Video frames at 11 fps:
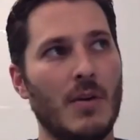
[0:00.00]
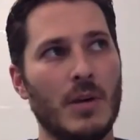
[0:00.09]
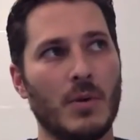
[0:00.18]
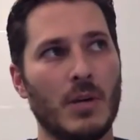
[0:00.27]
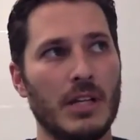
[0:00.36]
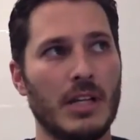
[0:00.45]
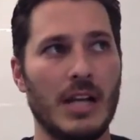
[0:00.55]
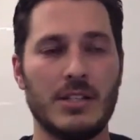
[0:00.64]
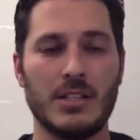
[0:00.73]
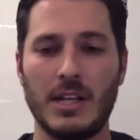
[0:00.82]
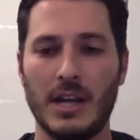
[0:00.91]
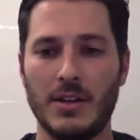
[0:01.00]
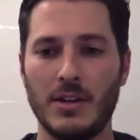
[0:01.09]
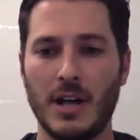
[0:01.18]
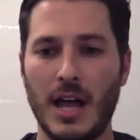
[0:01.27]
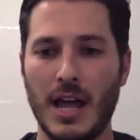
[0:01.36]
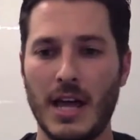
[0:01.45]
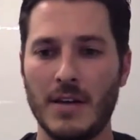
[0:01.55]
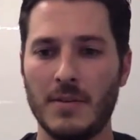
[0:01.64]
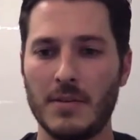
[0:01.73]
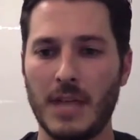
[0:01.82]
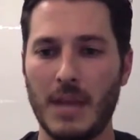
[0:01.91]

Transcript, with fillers: we really got together and